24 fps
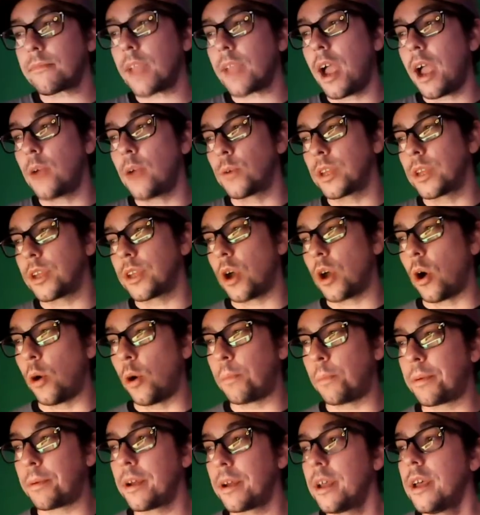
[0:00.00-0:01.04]
I really
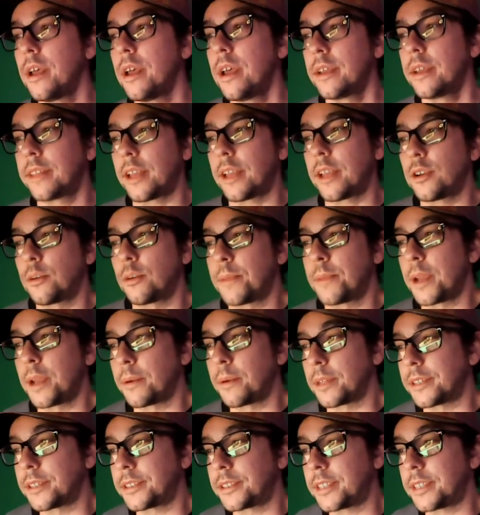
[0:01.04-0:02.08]
hope that you'll be able
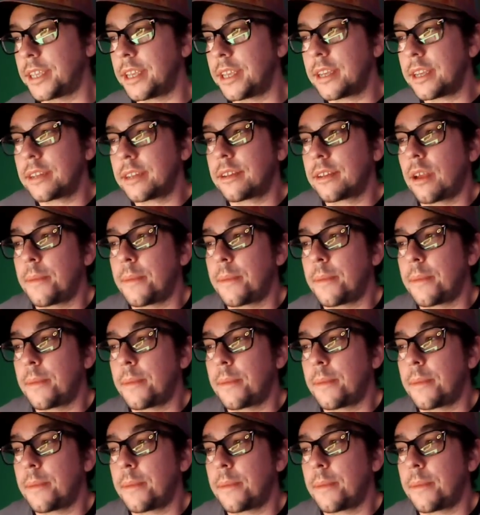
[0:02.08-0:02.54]
to see it.